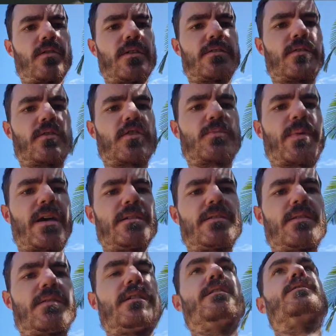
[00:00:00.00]
these little
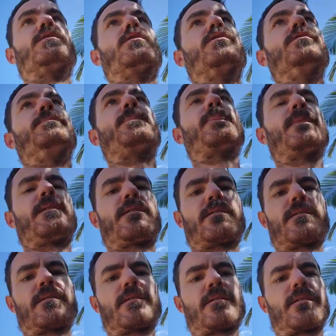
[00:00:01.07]
spaces here too,
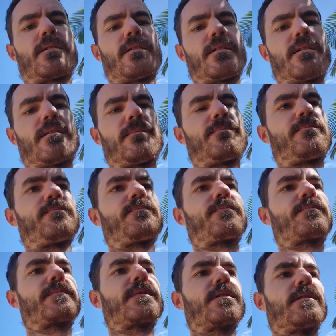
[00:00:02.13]
and
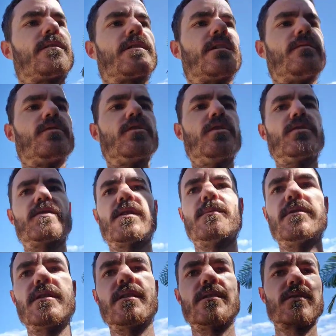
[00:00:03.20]
I never use them
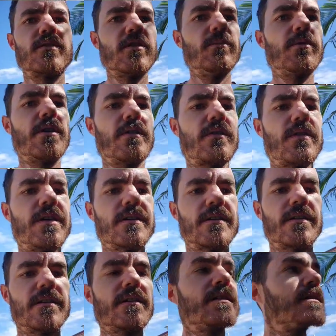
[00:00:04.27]
in the install, but I think
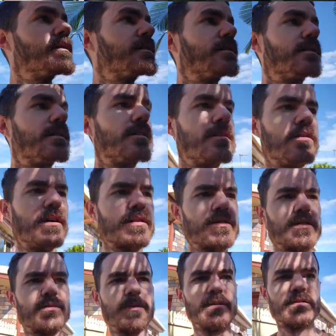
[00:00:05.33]
they're actually
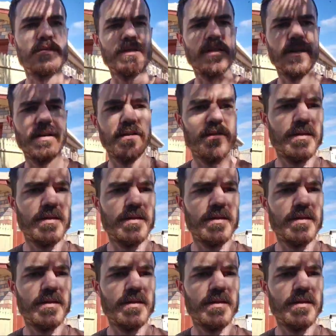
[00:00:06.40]
supposed to go